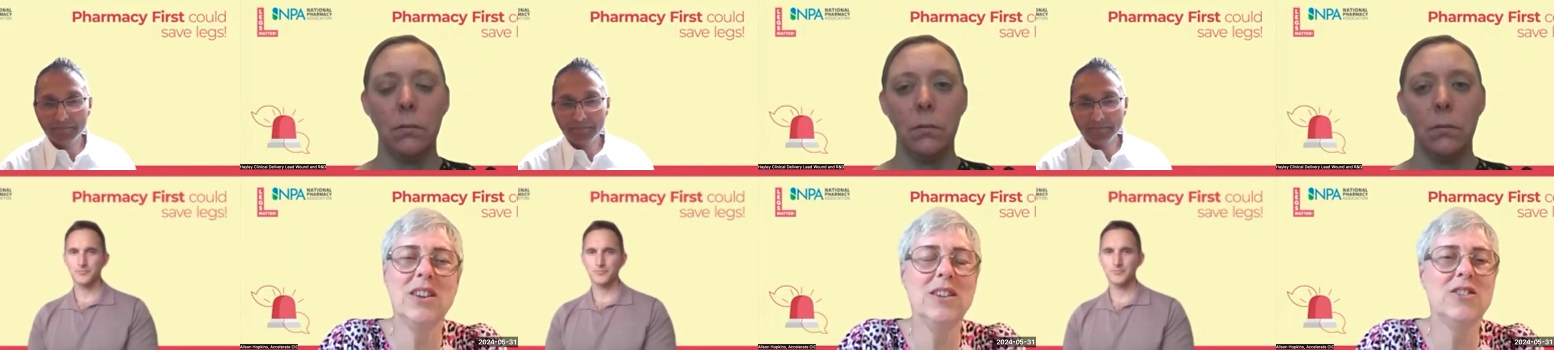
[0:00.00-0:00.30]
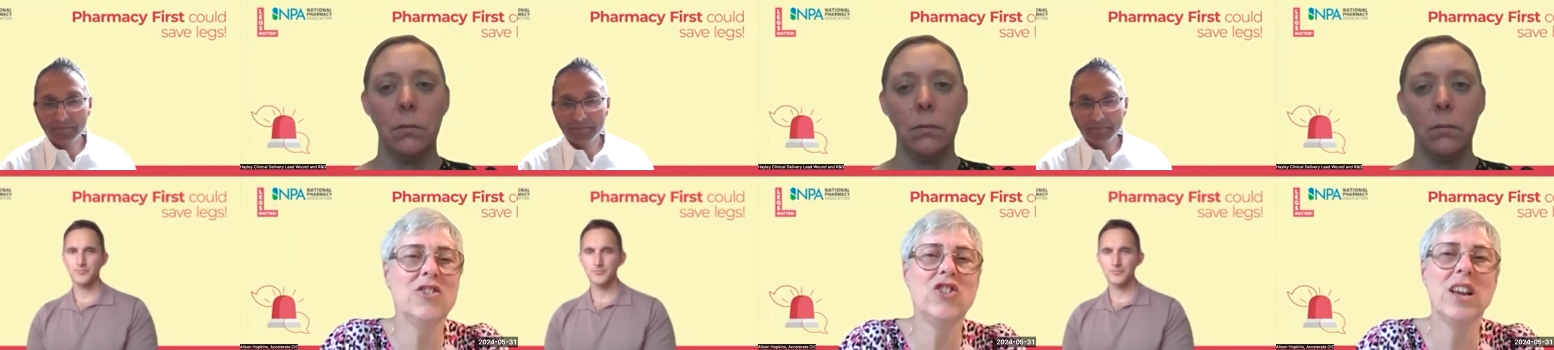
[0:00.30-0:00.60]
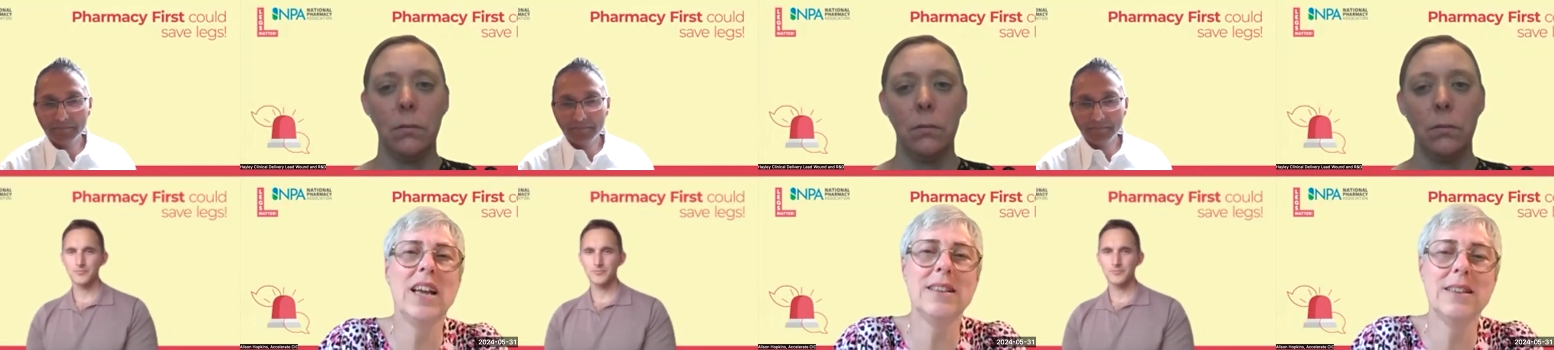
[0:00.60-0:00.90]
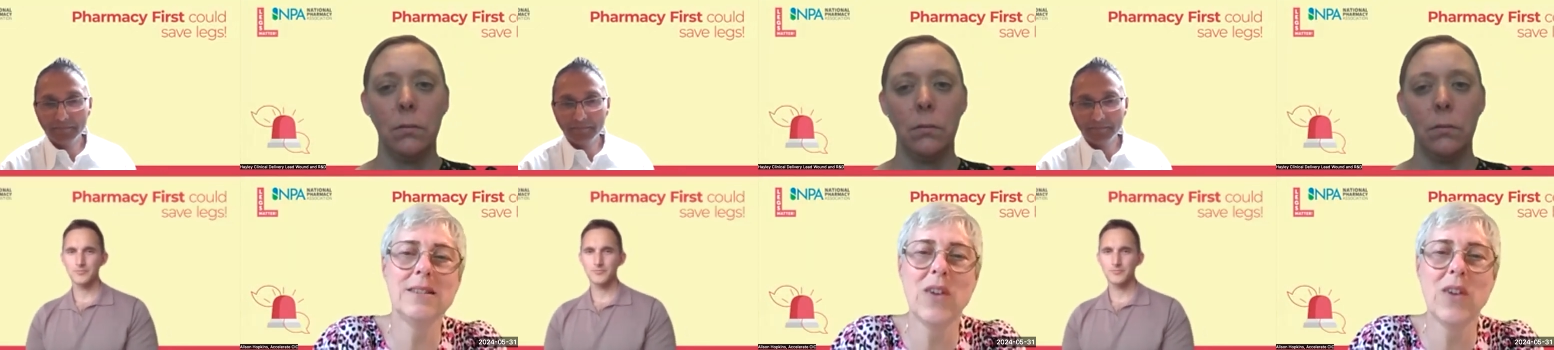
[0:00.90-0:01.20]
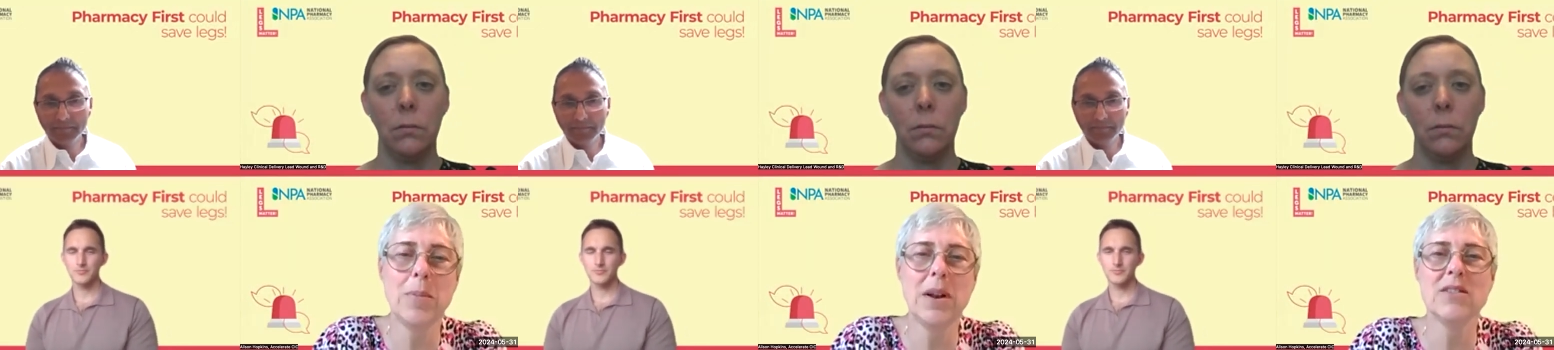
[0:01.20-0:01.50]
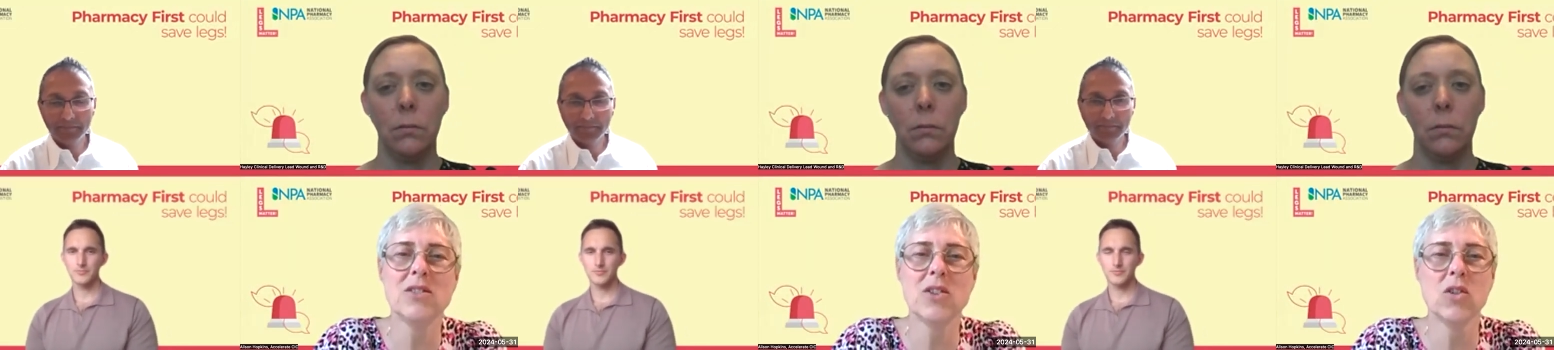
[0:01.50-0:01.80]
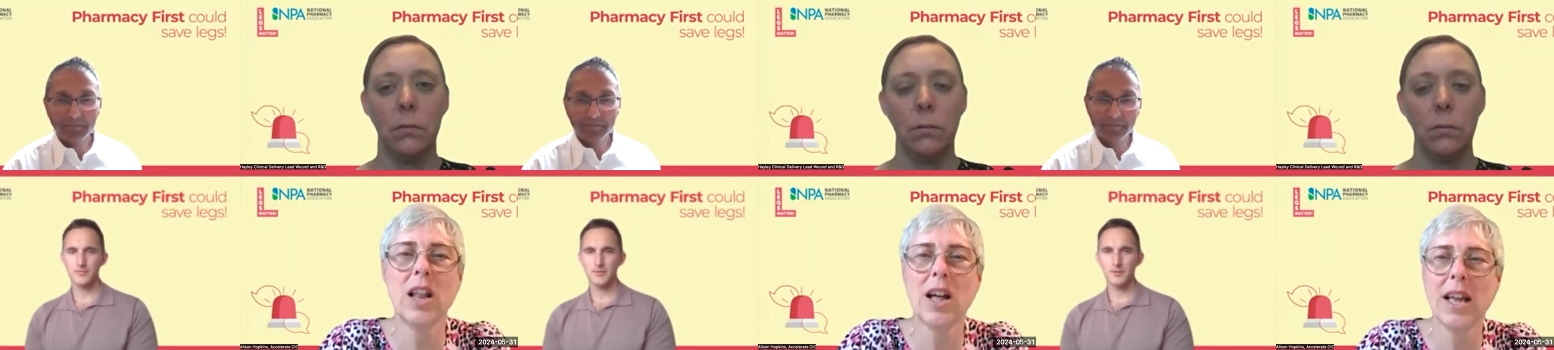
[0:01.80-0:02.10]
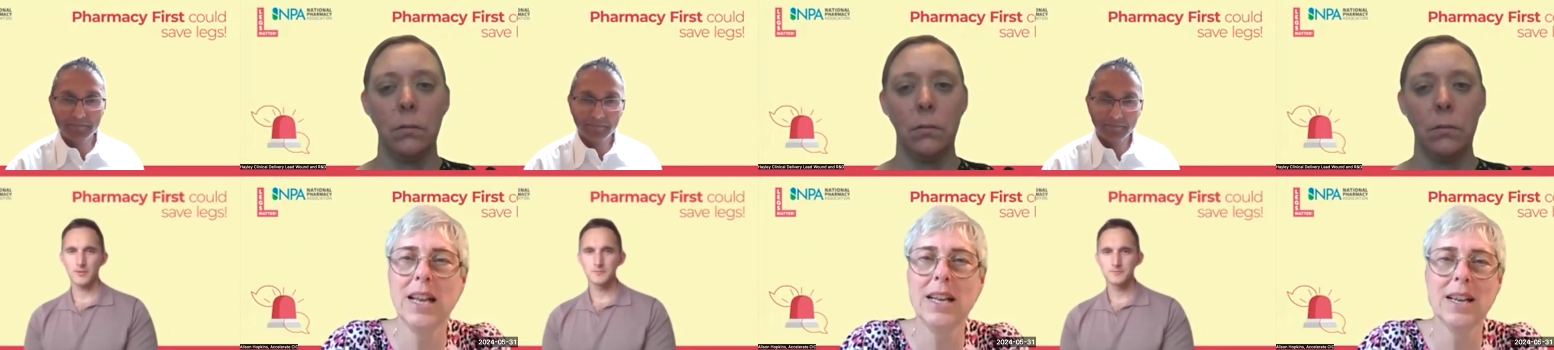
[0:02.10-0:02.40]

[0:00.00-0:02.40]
Speaker 1: to share this fabulous online